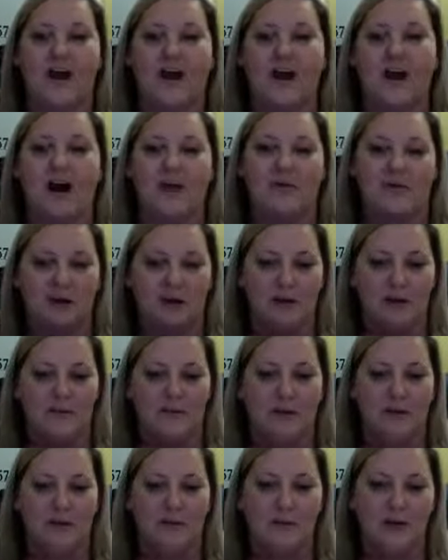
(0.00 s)
I would go to
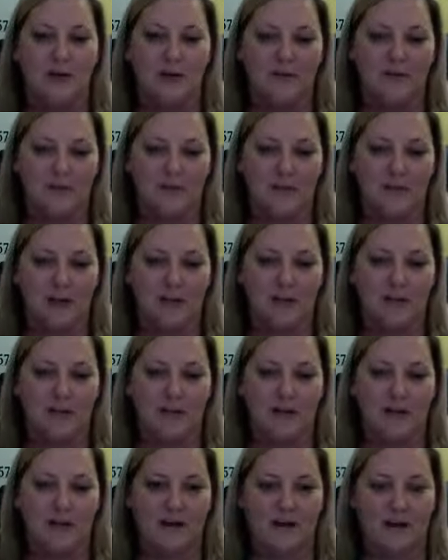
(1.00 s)

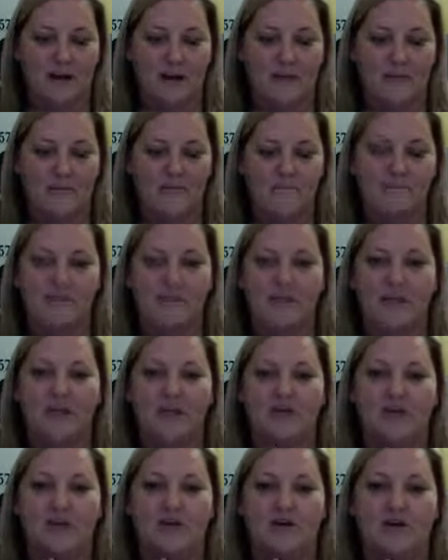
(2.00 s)
makemoneywithbecky.com.
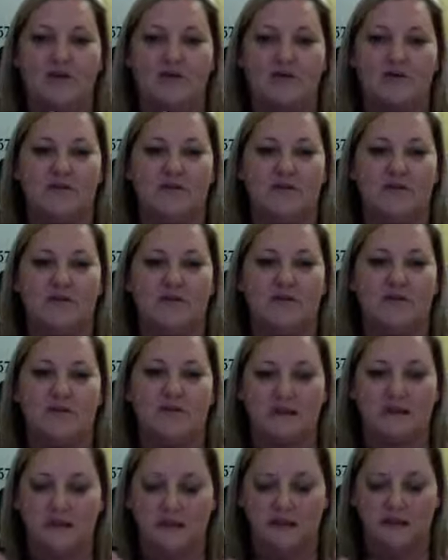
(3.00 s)
It shows
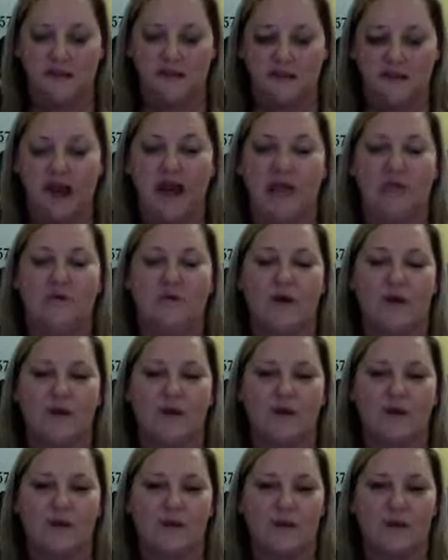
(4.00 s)
the exact way
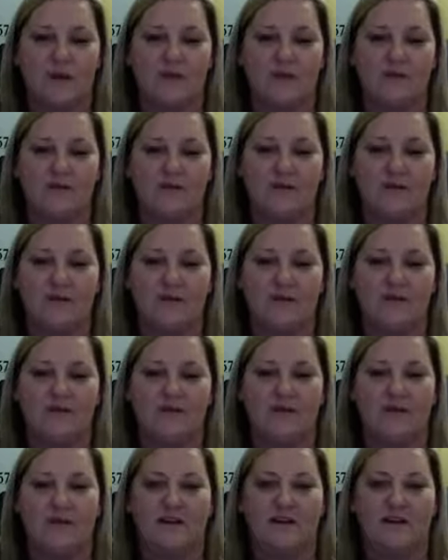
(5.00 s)
that you can get started
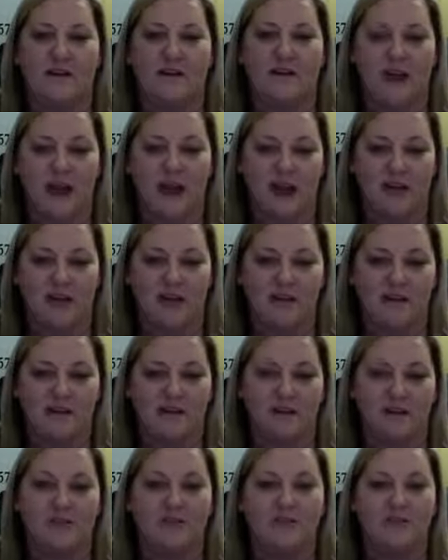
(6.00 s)
selling on
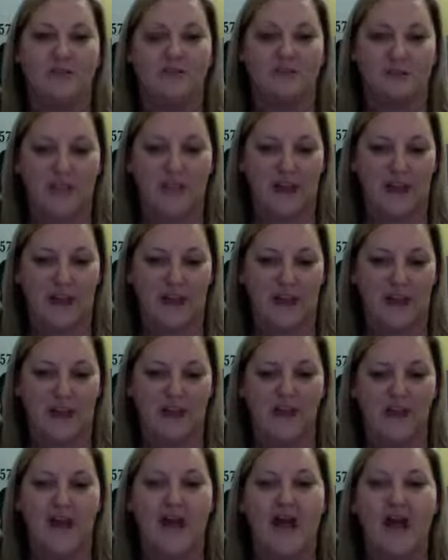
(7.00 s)
Amazon today.
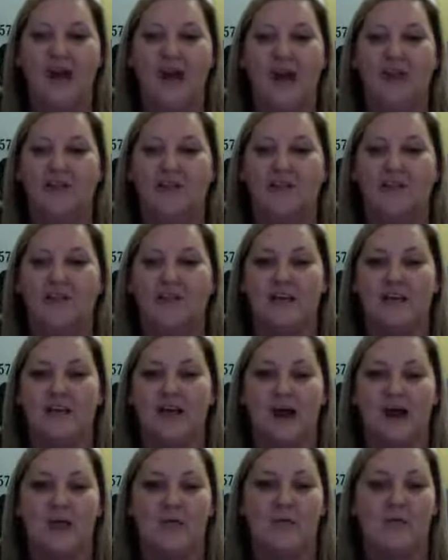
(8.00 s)
Actually,
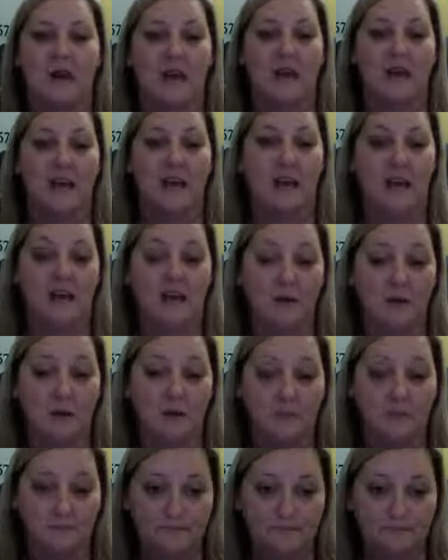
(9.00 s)
right
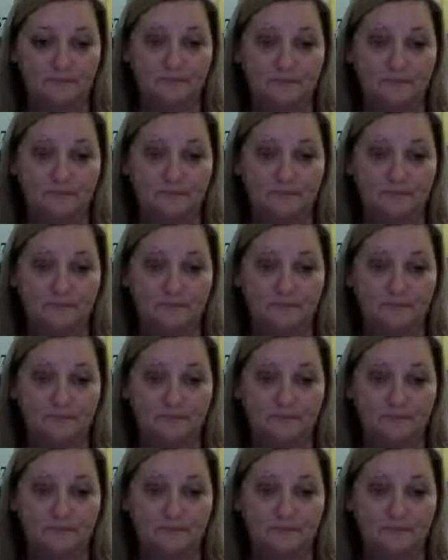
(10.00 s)
now,